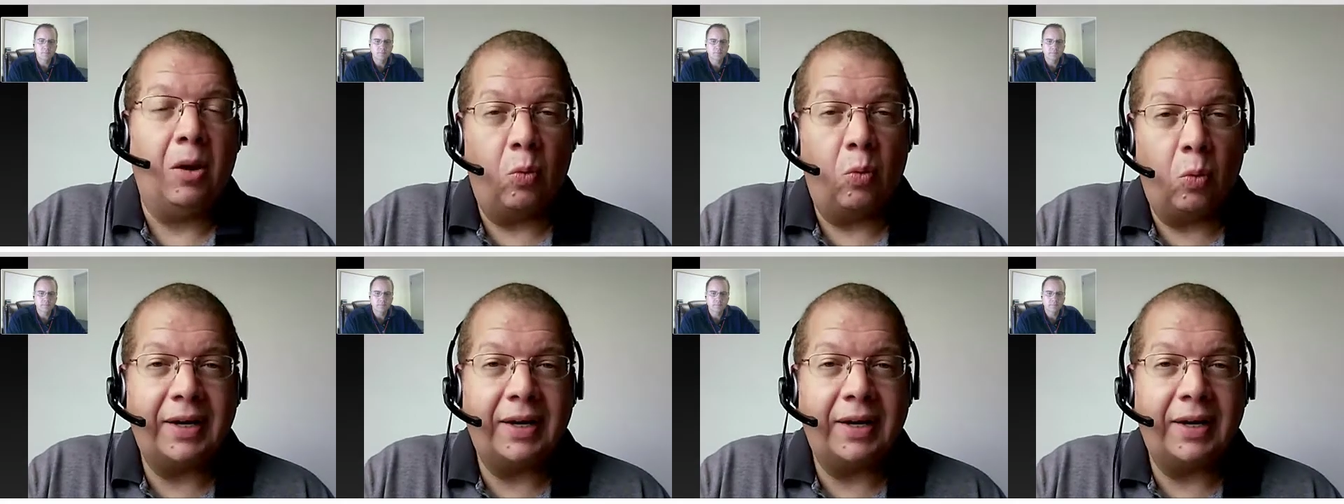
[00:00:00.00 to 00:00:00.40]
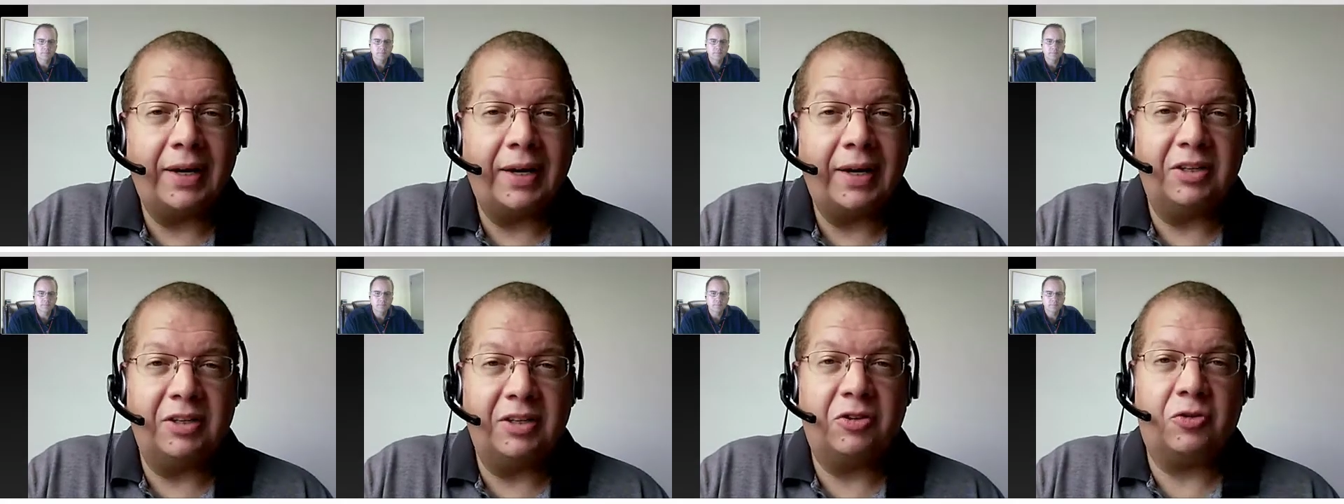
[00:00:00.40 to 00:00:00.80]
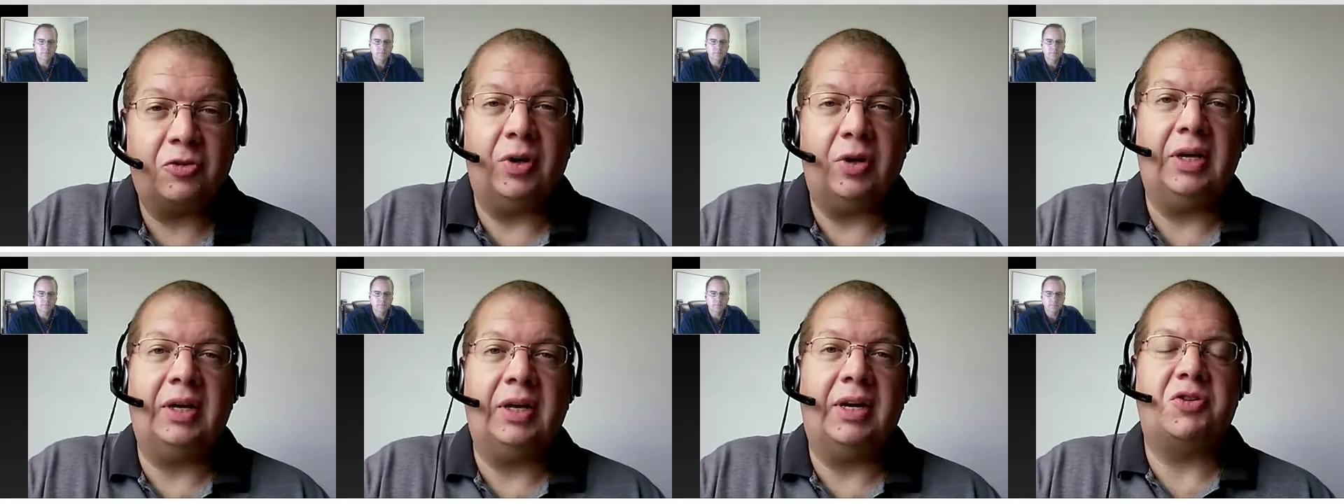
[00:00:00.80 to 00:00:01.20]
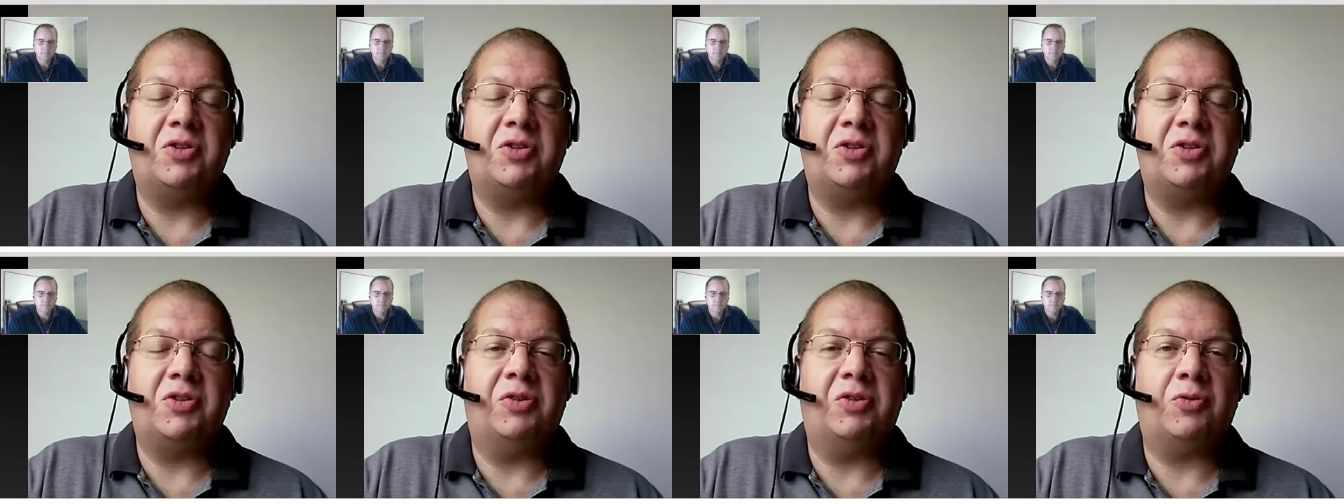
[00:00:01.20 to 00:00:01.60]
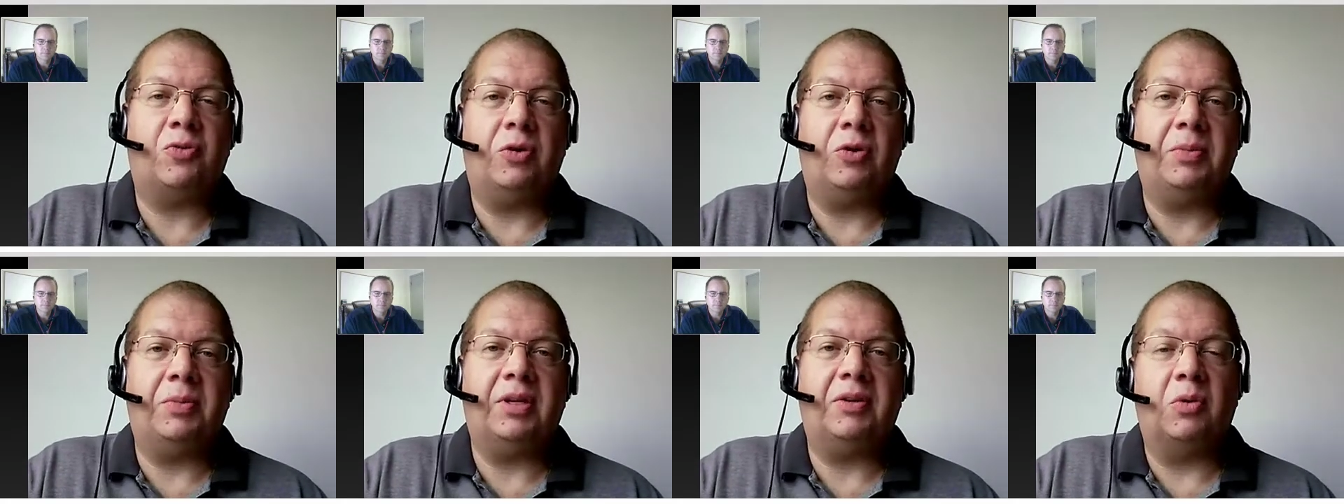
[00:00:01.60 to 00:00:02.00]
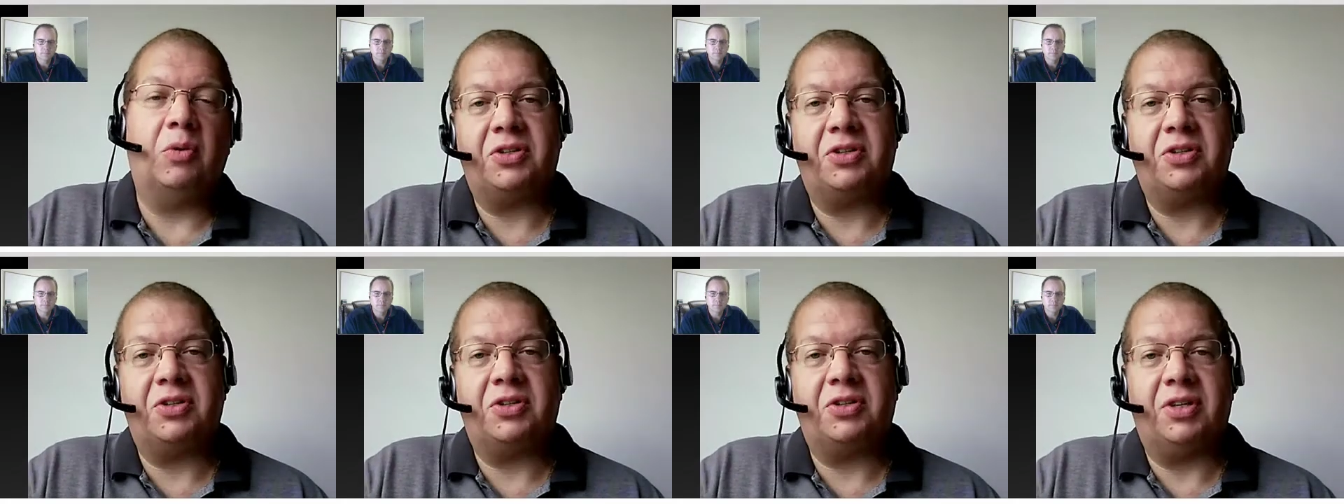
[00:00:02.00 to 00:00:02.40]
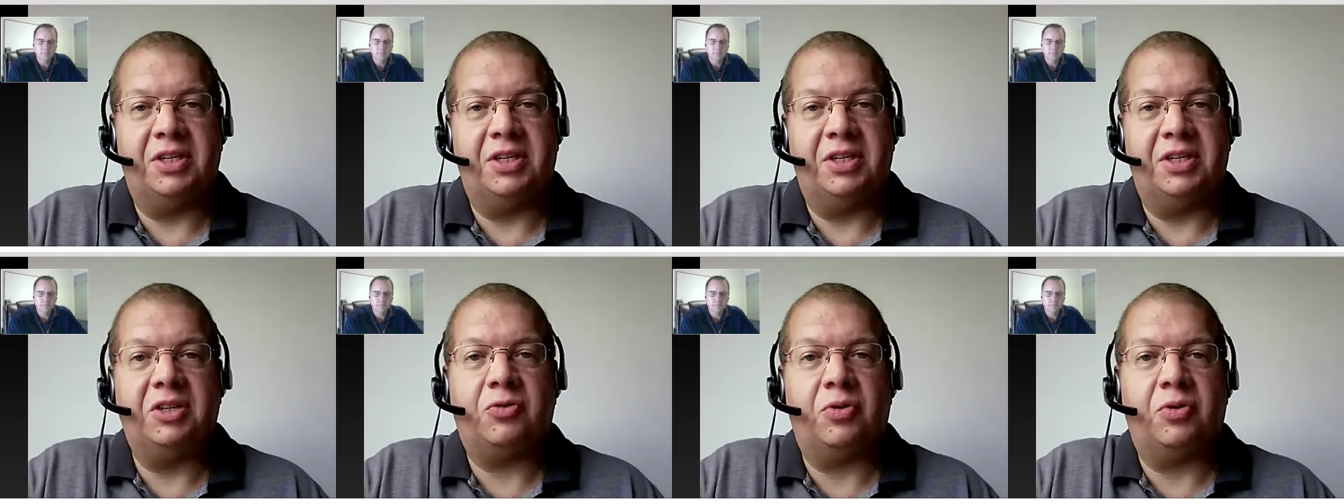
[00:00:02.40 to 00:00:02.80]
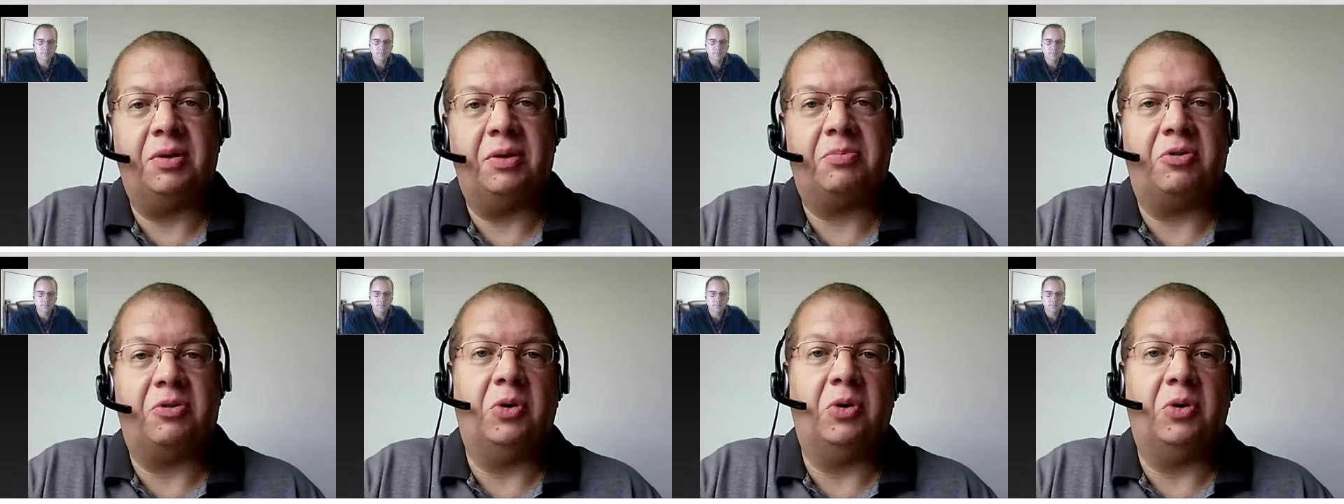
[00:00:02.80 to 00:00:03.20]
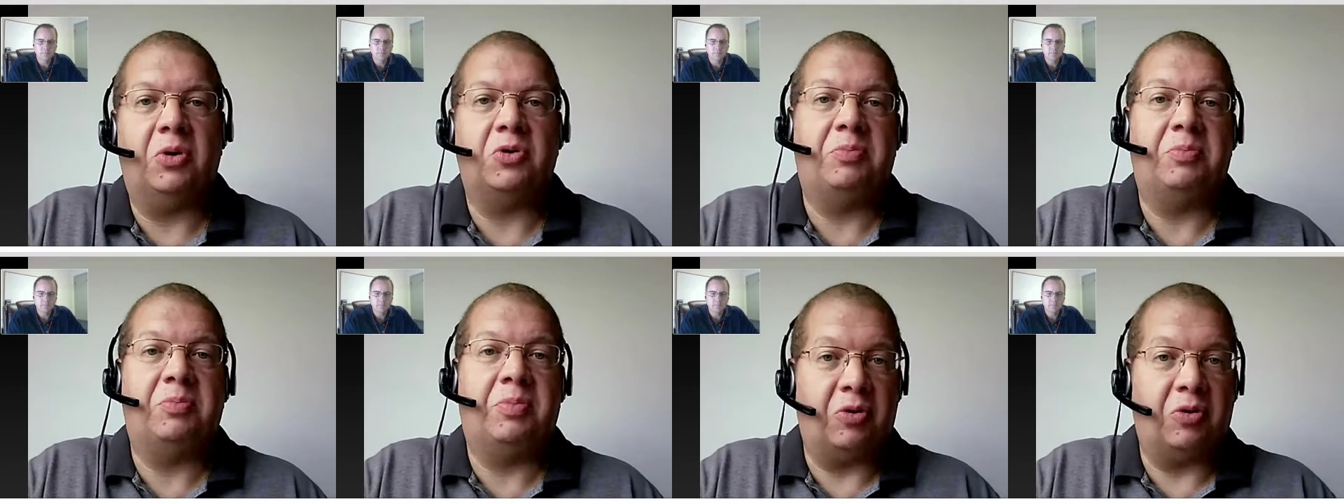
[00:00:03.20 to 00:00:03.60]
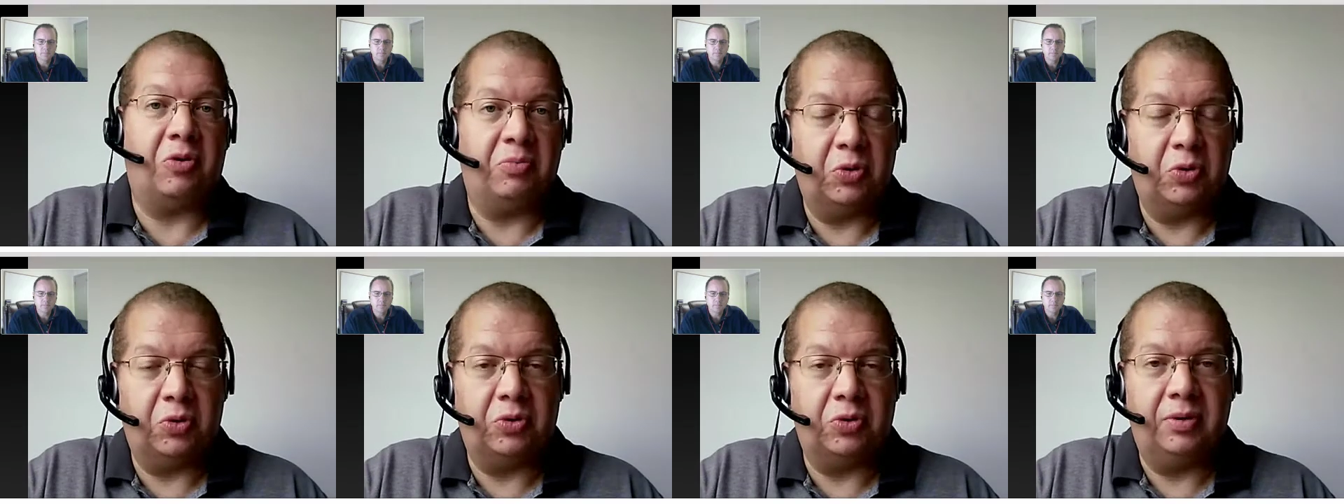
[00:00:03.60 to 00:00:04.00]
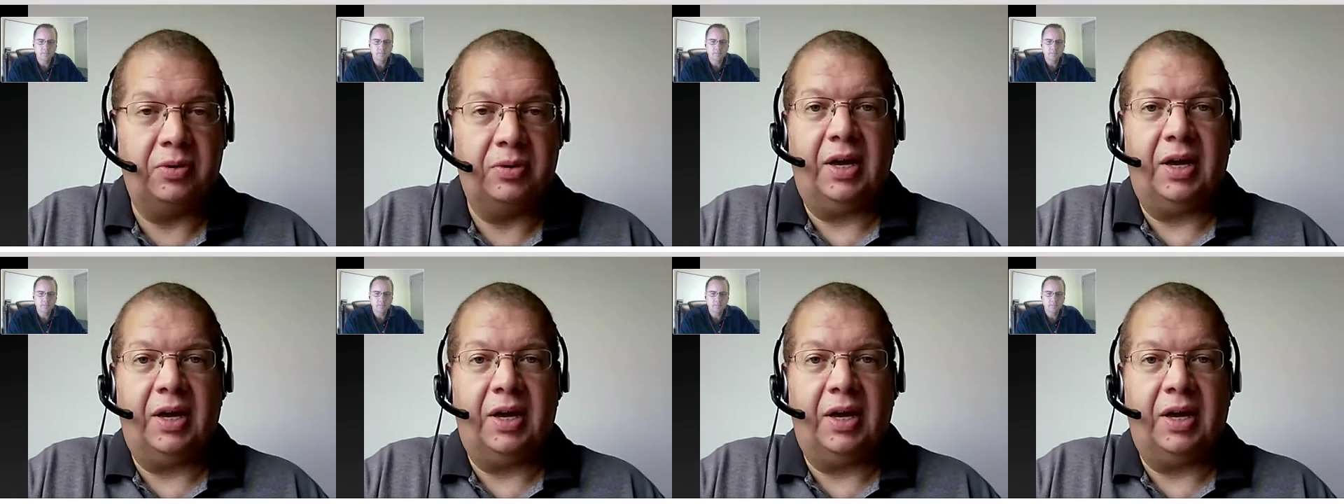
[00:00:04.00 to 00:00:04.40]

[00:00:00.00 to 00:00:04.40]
Why D3 in an energy formula? Well, first, D3 promotes better mood.